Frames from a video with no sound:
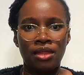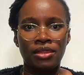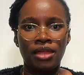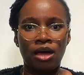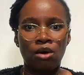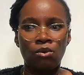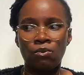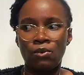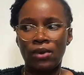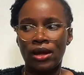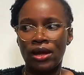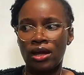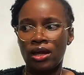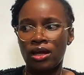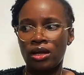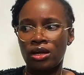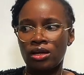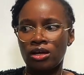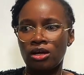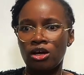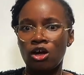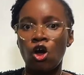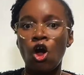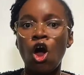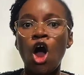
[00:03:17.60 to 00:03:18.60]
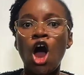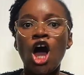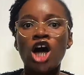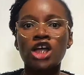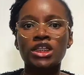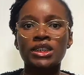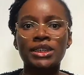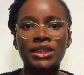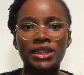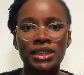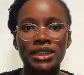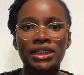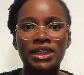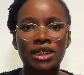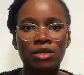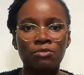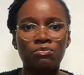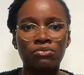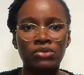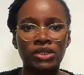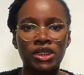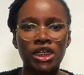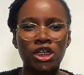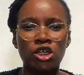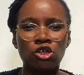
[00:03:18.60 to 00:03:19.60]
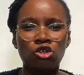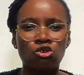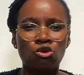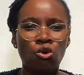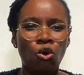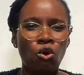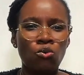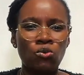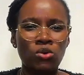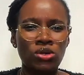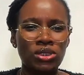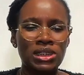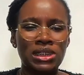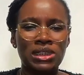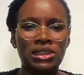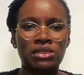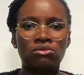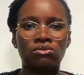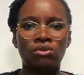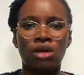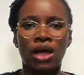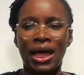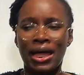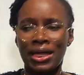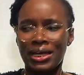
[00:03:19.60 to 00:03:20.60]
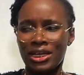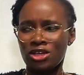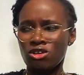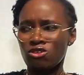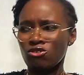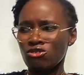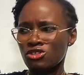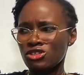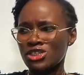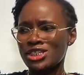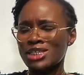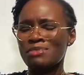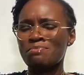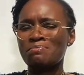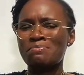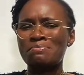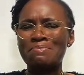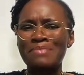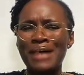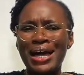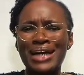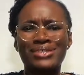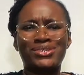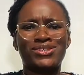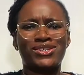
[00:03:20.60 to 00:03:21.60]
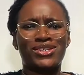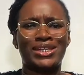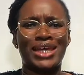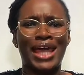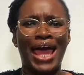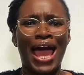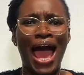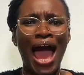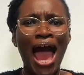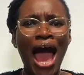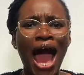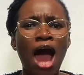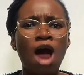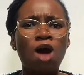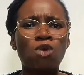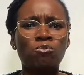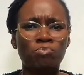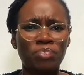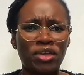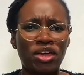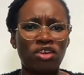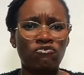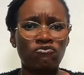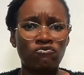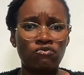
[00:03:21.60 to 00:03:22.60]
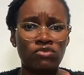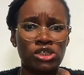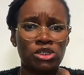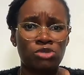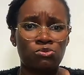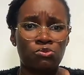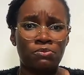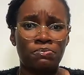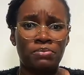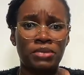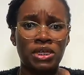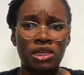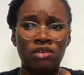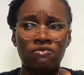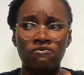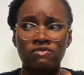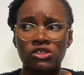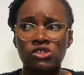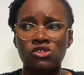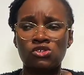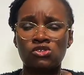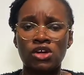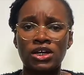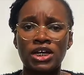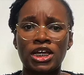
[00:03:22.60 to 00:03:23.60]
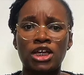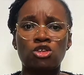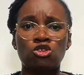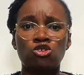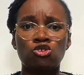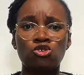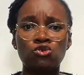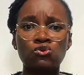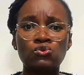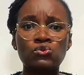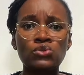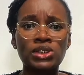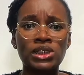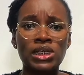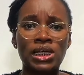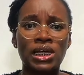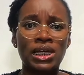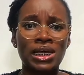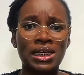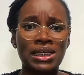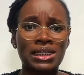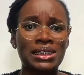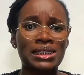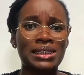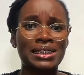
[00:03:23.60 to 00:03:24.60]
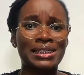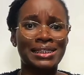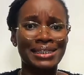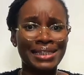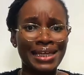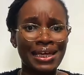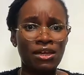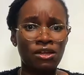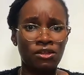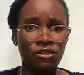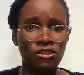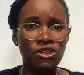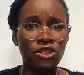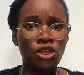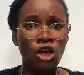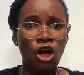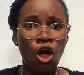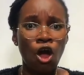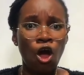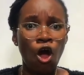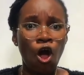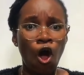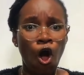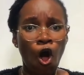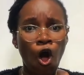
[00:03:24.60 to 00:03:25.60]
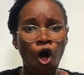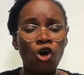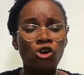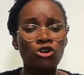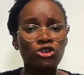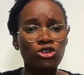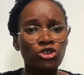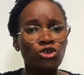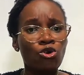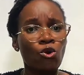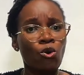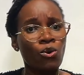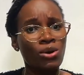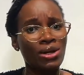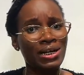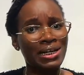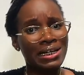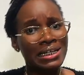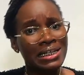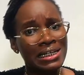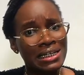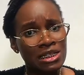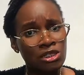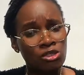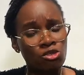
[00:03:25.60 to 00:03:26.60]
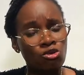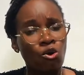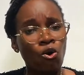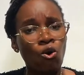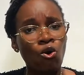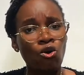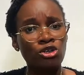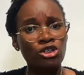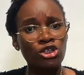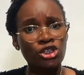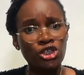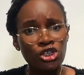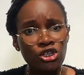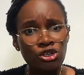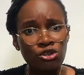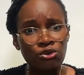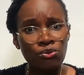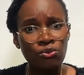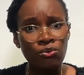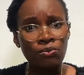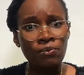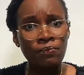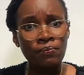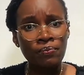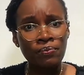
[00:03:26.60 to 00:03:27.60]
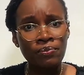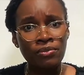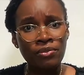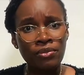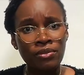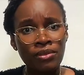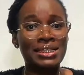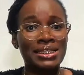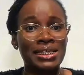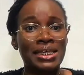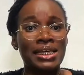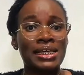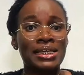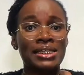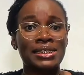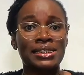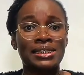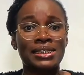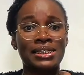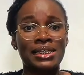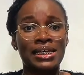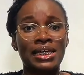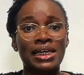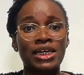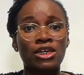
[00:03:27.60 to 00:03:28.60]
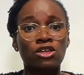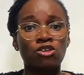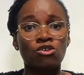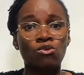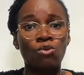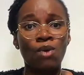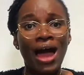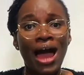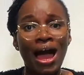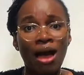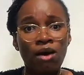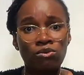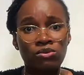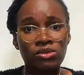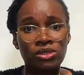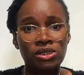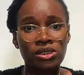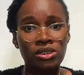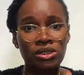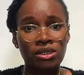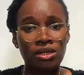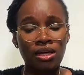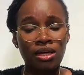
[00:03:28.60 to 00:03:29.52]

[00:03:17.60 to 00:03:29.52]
that were constantly pricking you, or worse still, can you just imagine how painful it would be if he started using his teeth on your clit, on you, as he's licking you out